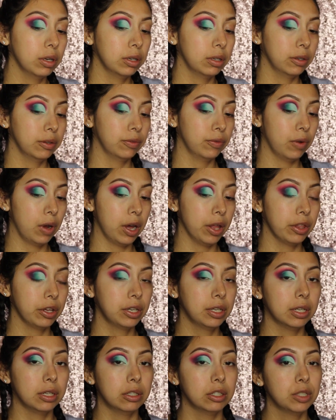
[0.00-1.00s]
of all
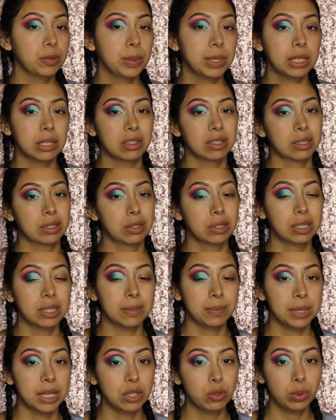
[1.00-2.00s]
the colors, because
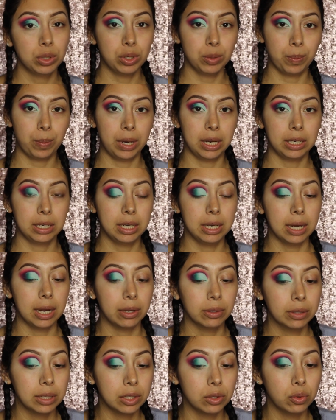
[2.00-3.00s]
sometimes when you're blending
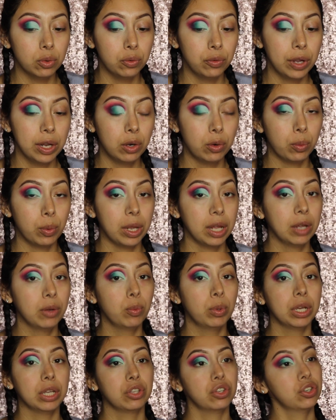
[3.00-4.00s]
out they do fade away,
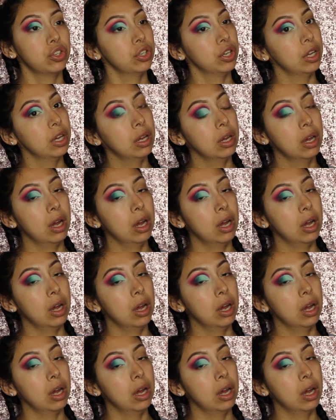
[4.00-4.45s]
which